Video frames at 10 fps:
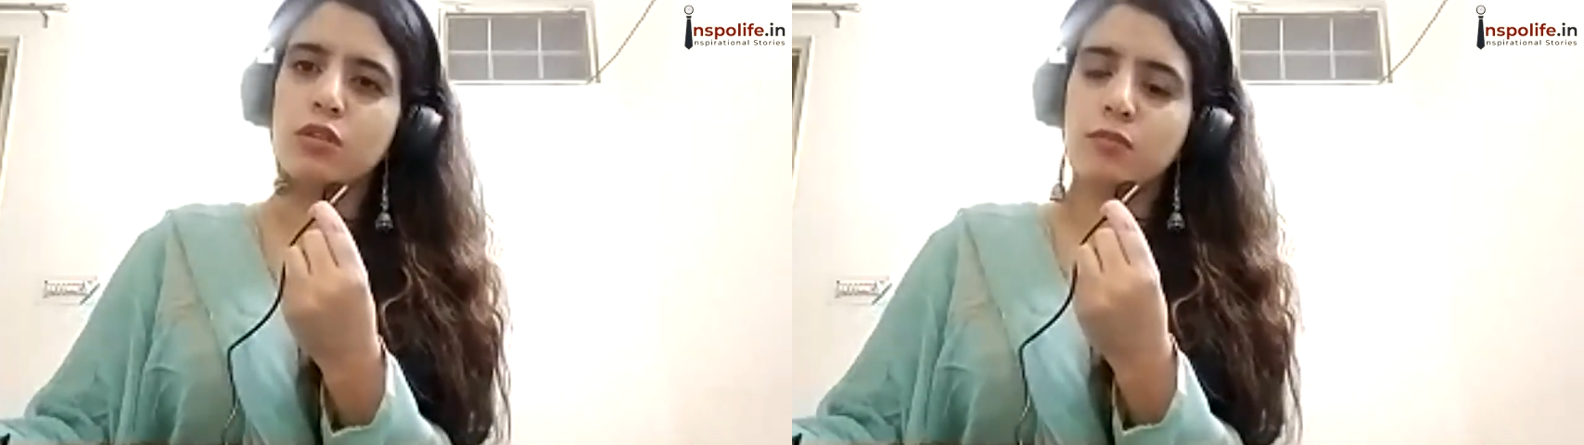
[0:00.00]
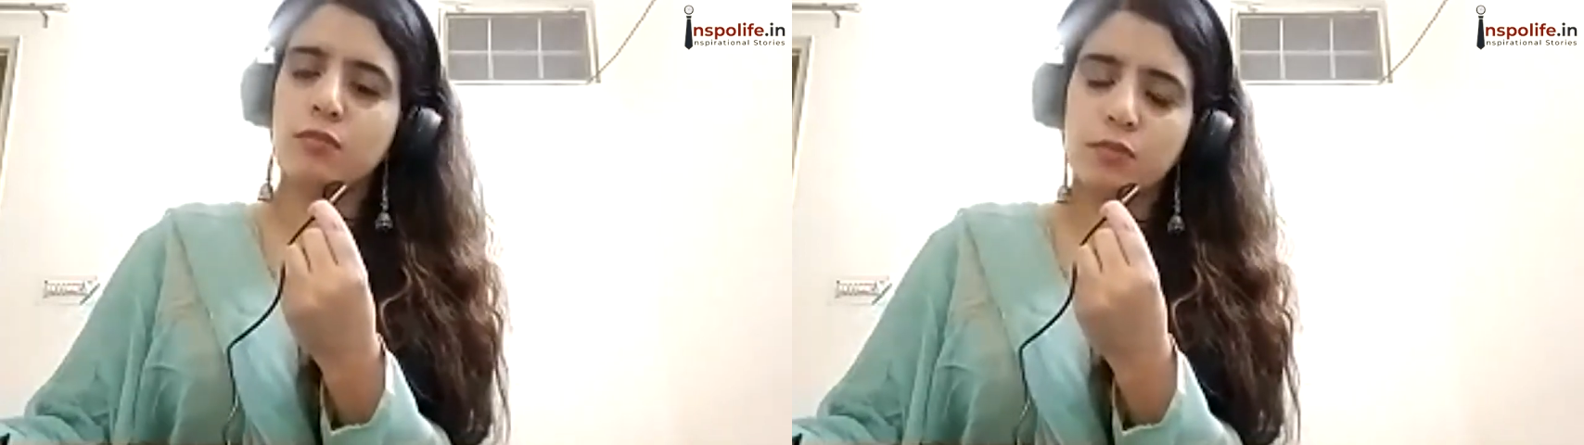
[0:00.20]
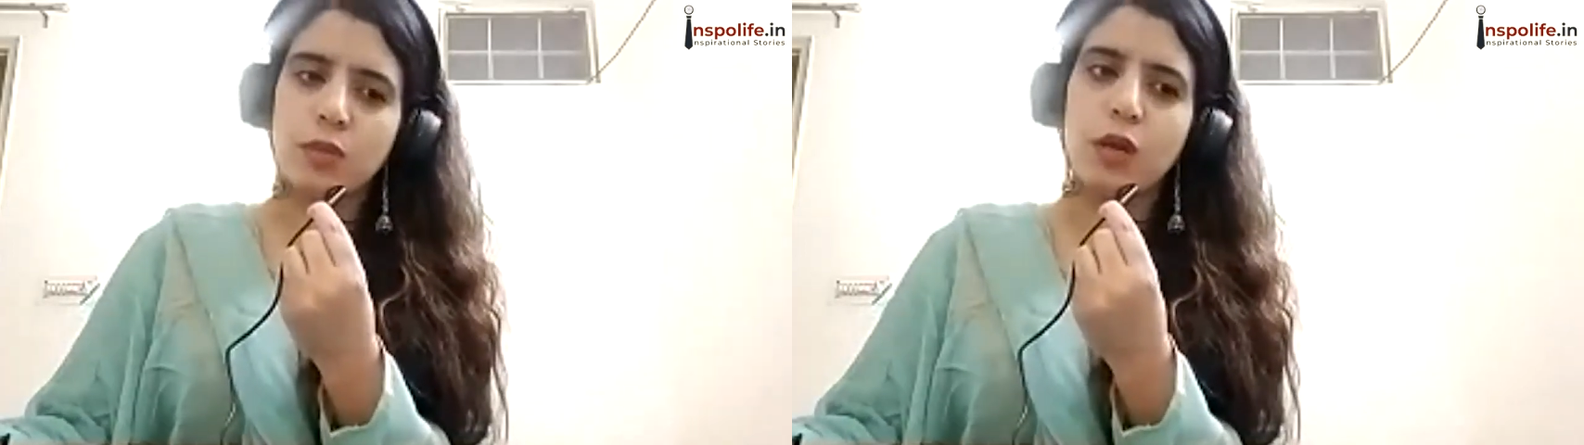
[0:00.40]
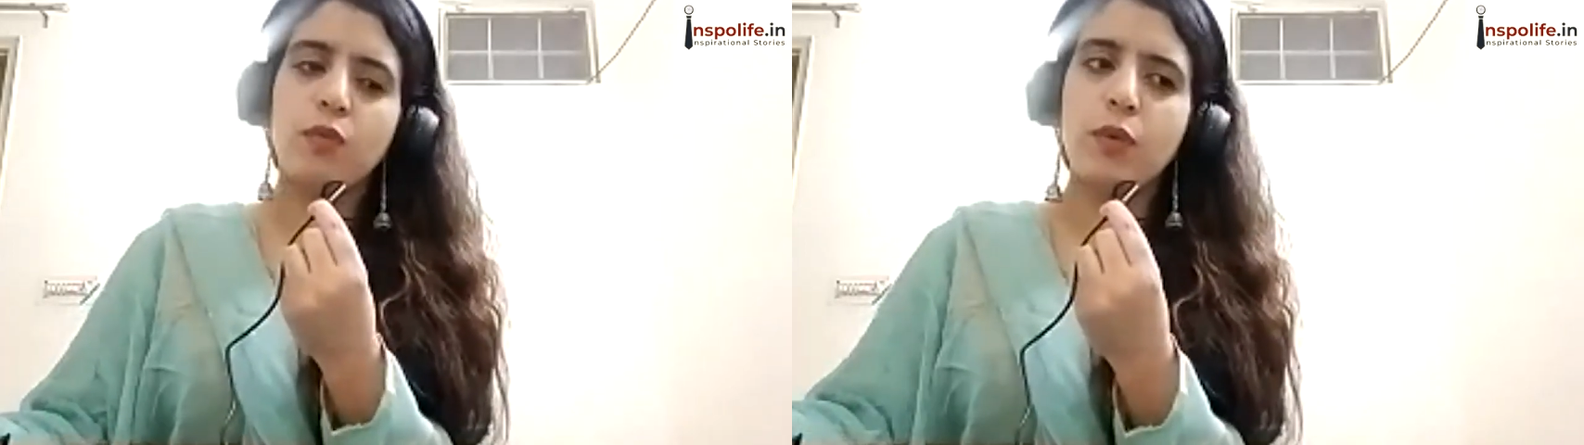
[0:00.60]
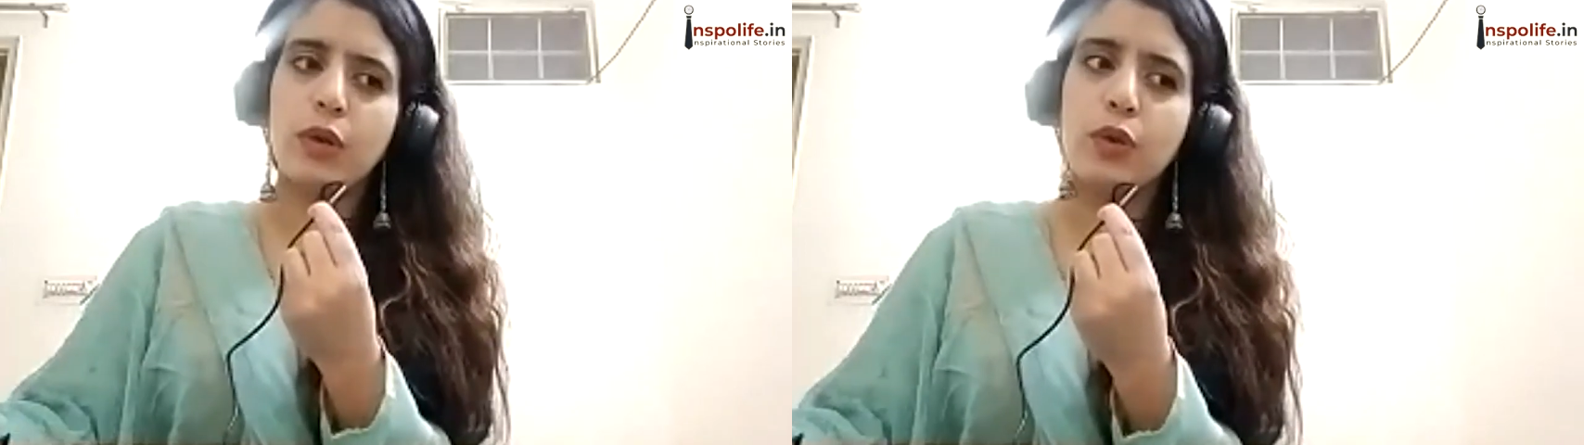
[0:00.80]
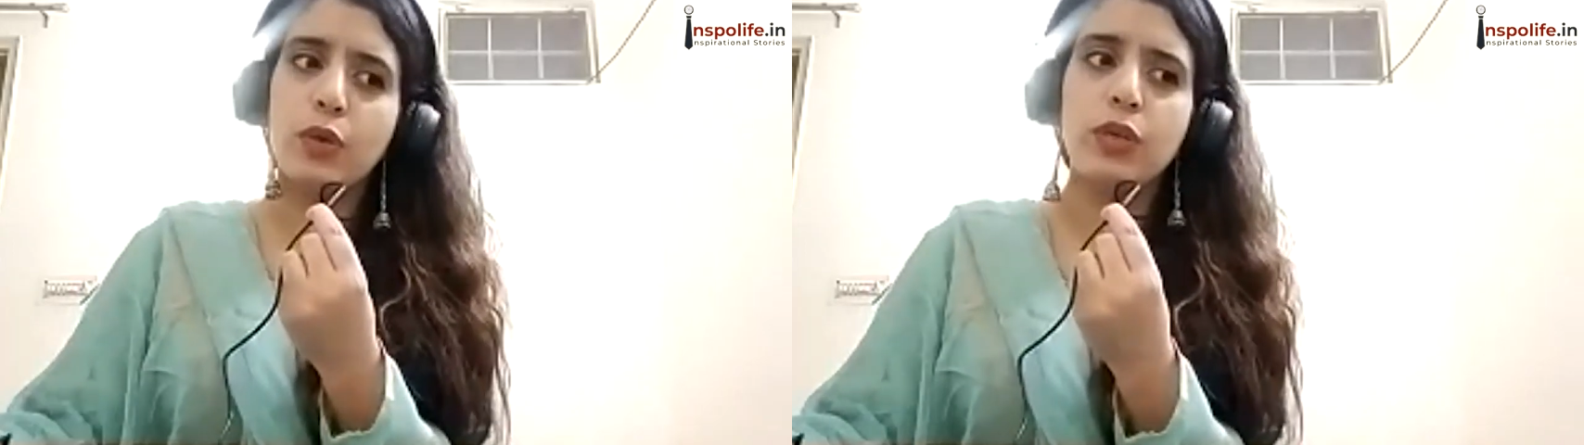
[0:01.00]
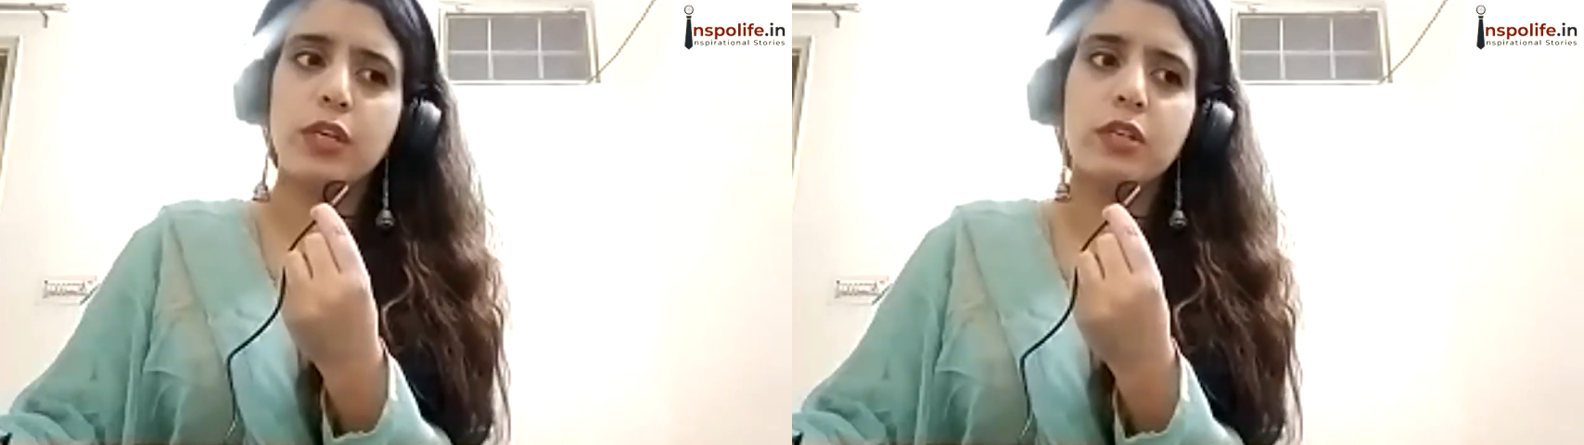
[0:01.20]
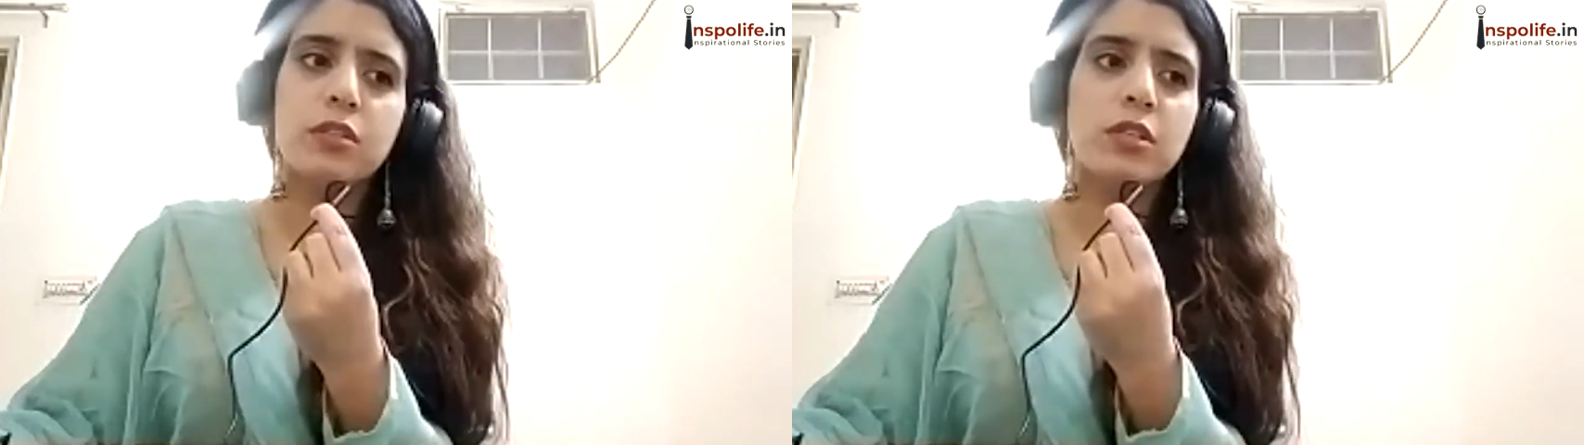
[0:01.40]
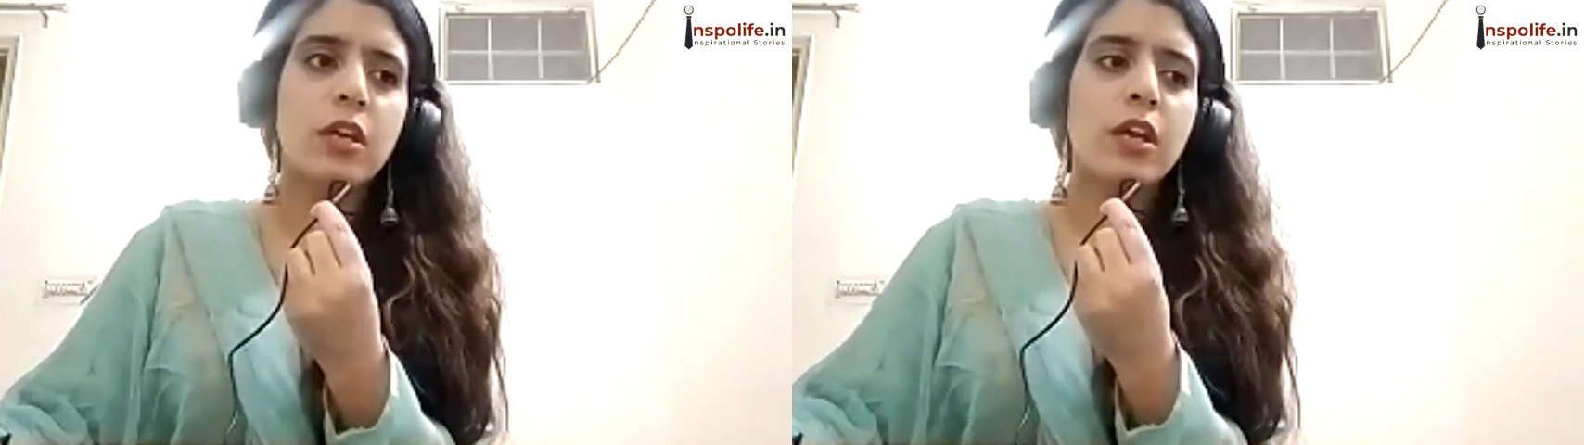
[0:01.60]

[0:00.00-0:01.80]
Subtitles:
1 or 2 years,